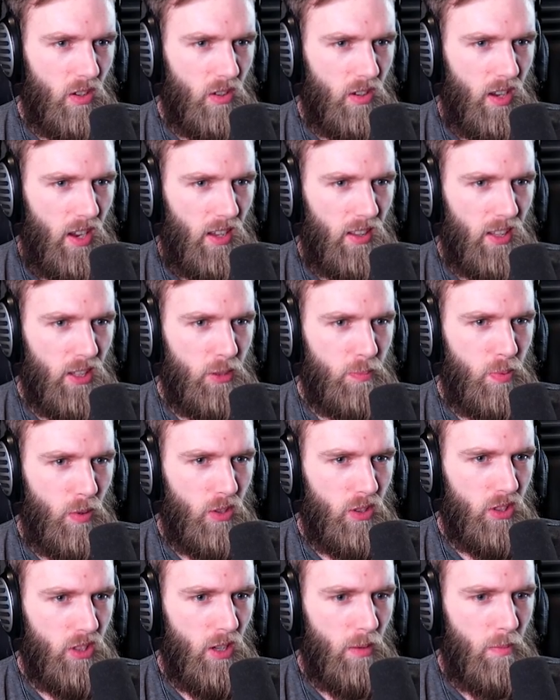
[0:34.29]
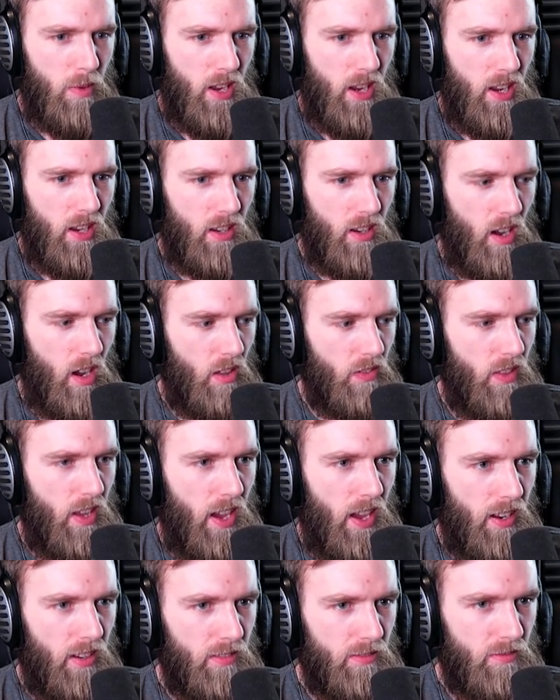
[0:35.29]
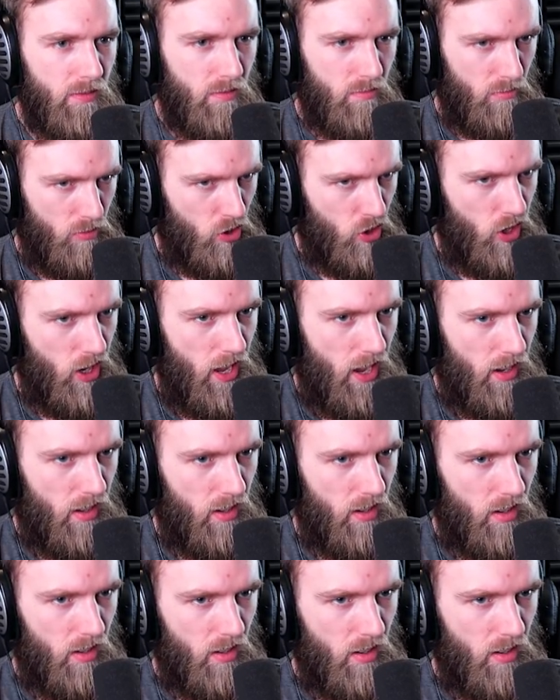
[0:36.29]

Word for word: Okay, let's put some heat on that stick.